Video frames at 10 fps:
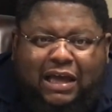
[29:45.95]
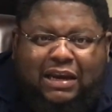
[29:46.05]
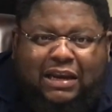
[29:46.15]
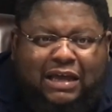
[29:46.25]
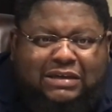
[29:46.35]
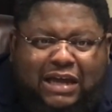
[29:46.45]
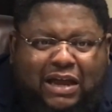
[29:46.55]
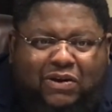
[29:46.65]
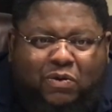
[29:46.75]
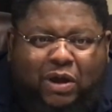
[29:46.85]
That's
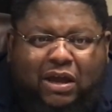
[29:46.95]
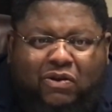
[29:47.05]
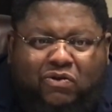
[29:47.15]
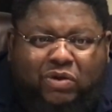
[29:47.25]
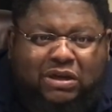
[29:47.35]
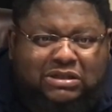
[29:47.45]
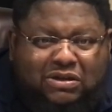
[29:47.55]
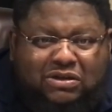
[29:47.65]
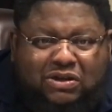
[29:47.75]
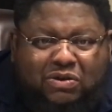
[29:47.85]
not the way a
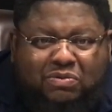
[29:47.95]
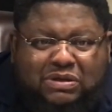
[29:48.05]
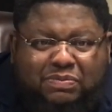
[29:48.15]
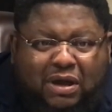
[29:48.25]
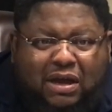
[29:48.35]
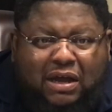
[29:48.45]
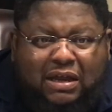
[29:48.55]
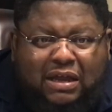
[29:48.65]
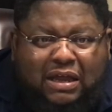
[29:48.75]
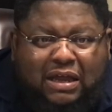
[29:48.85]
Christian should respond.
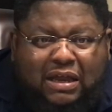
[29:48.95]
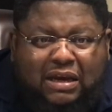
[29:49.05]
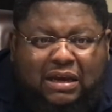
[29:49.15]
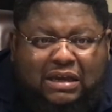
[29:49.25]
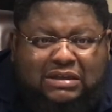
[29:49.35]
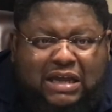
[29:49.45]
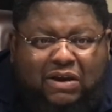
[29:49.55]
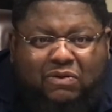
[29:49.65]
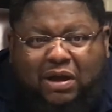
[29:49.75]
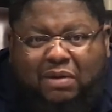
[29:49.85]
That's not
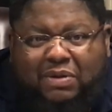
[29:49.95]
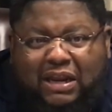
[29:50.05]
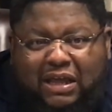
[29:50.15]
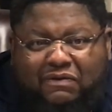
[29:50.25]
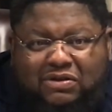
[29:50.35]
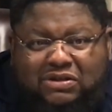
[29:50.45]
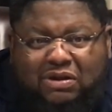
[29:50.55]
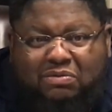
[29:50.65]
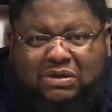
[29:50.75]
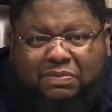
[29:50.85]
the way a believer
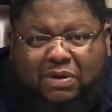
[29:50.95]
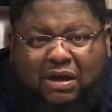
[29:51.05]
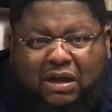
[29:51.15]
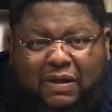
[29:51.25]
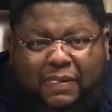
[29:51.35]
should respond.